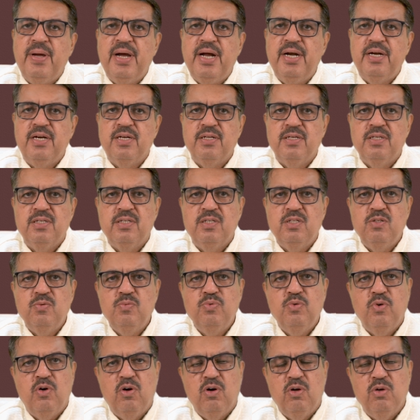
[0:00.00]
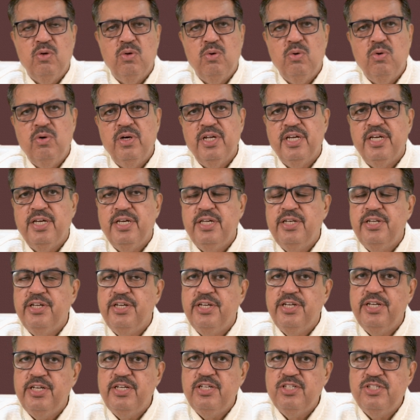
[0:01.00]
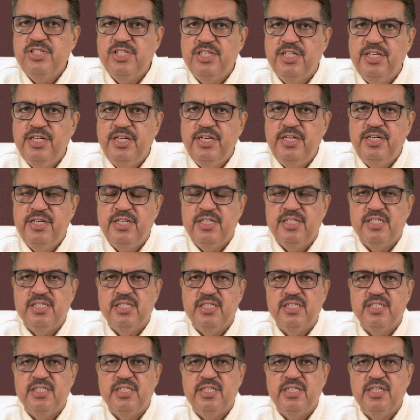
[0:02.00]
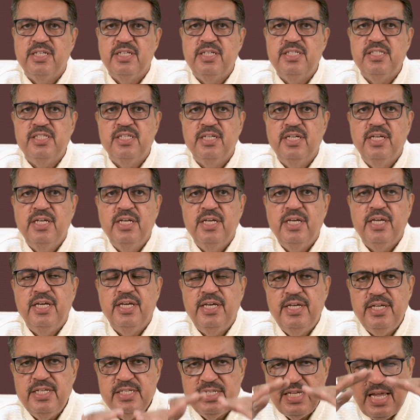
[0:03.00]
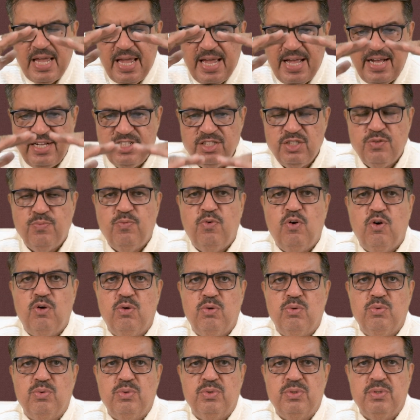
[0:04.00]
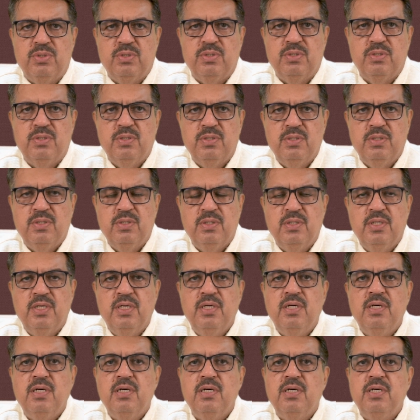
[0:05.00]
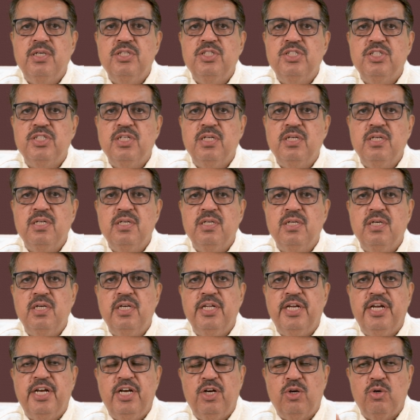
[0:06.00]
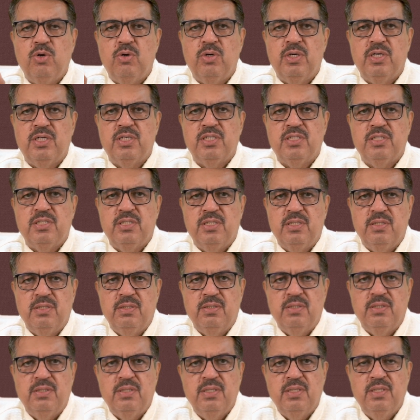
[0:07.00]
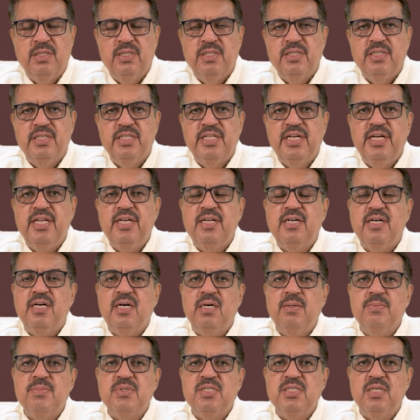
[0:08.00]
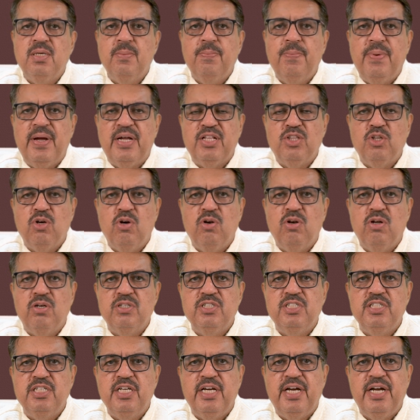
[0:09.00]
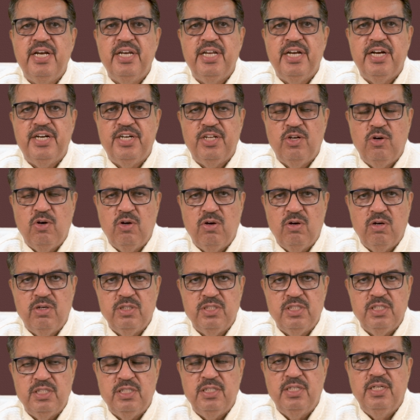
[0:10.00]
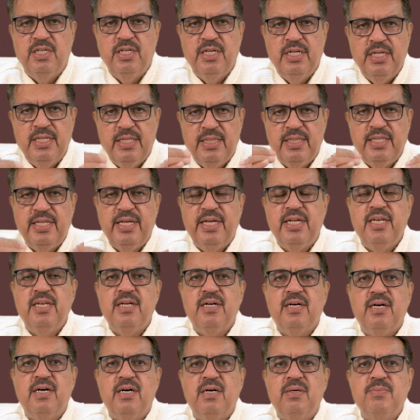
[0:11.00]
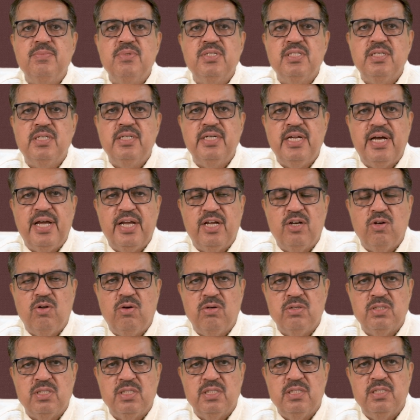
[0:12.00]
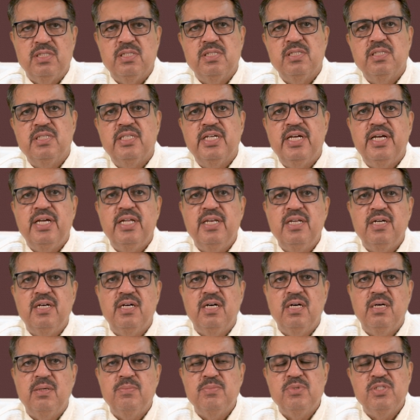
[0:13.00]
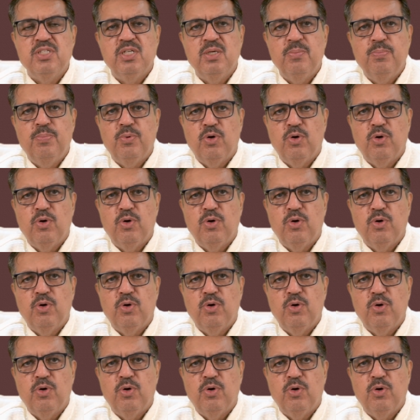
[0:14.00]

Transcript: pattern followed in each skin diseases is as follows. A general introduction. Then comes the pathology and etiology. Then comes the diagnosis. Then comes the